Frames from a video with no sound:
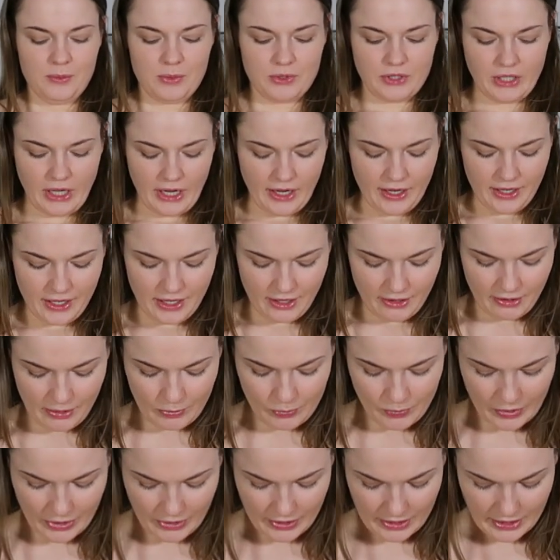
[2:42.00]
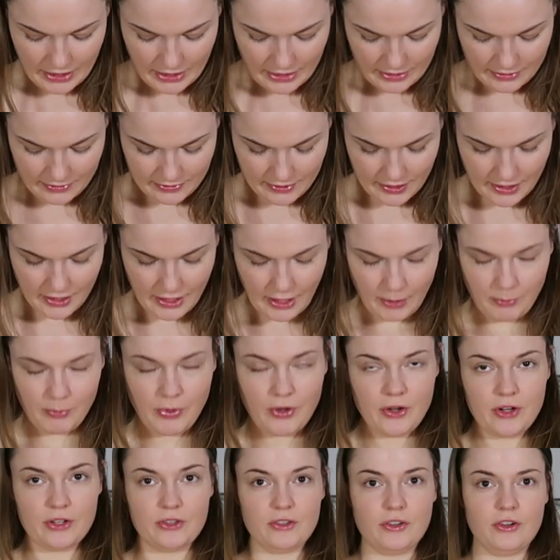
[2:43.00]
But yeah, here I'm wearing it. I
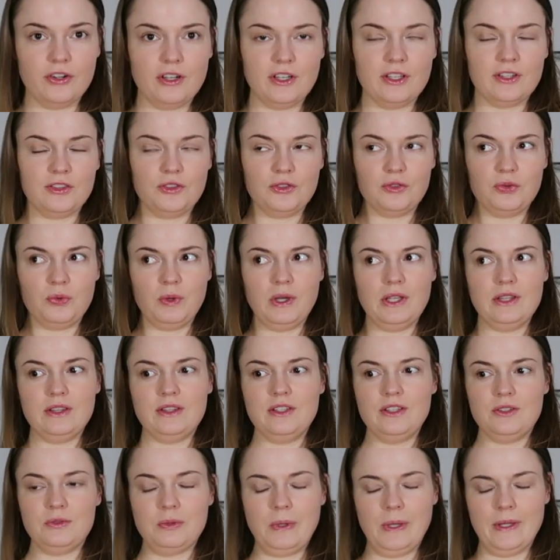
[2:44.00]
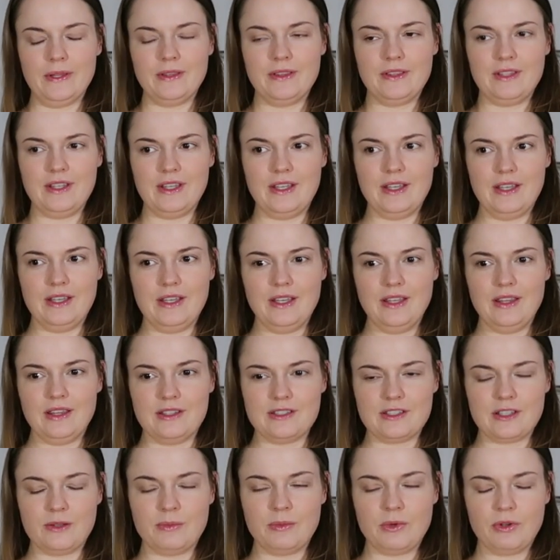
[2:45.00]
bought it during 2020,
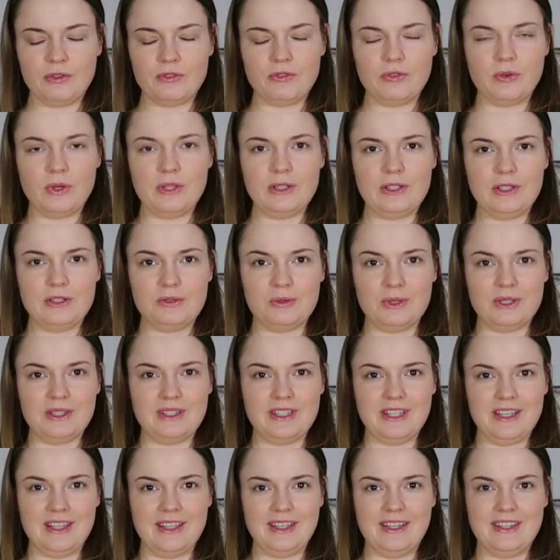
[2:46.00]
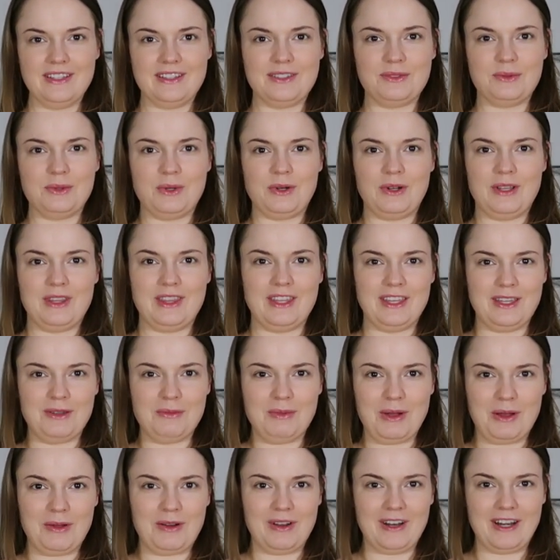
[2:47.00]
the summer of 2020. So what do I think
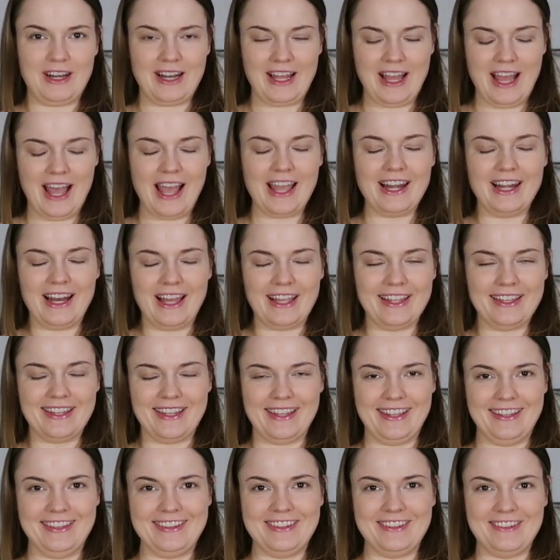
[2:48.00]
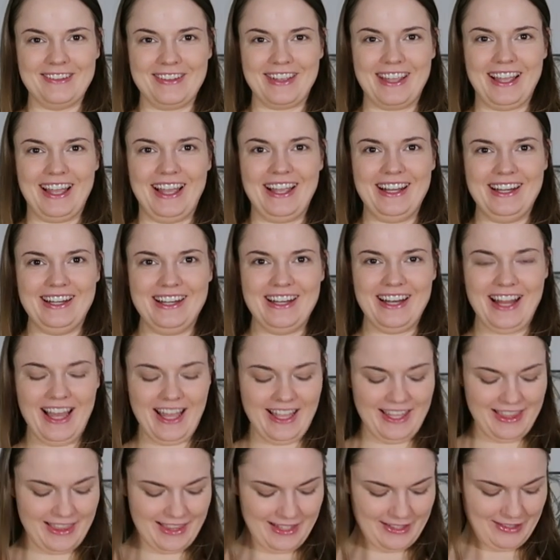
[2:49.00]
about it? I like it. Okay, I
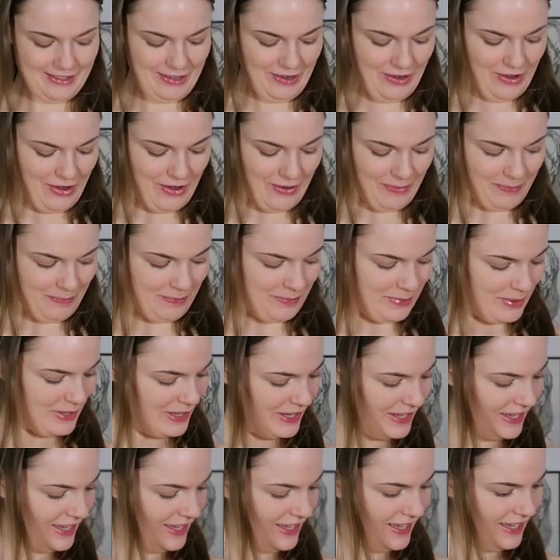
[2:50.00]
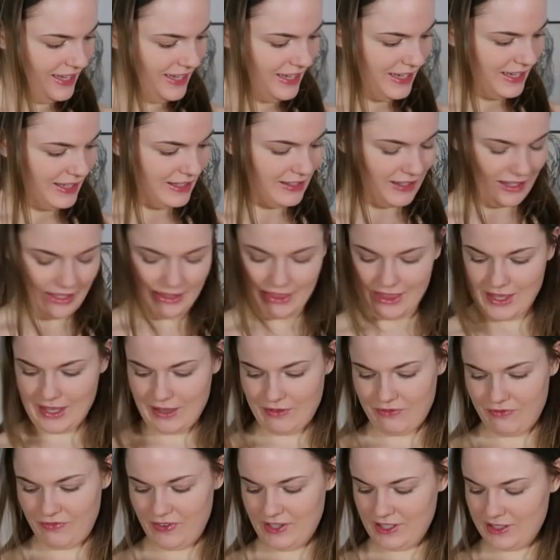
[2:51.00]
like the top. I think
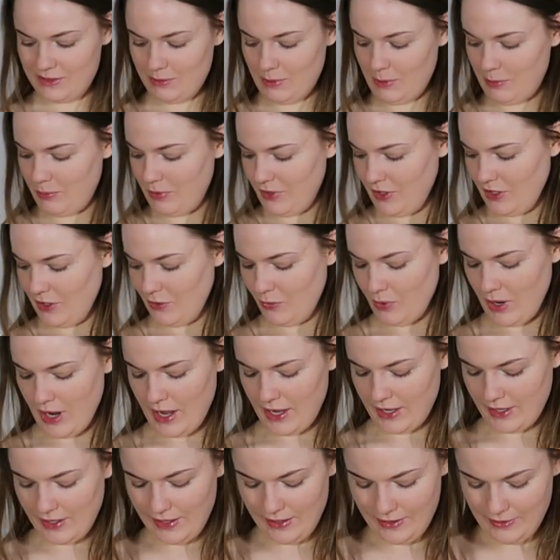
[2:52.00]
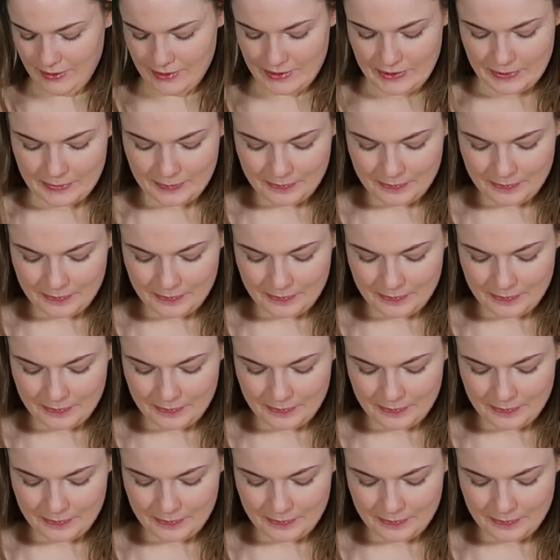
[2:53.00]
it fits me pretty well.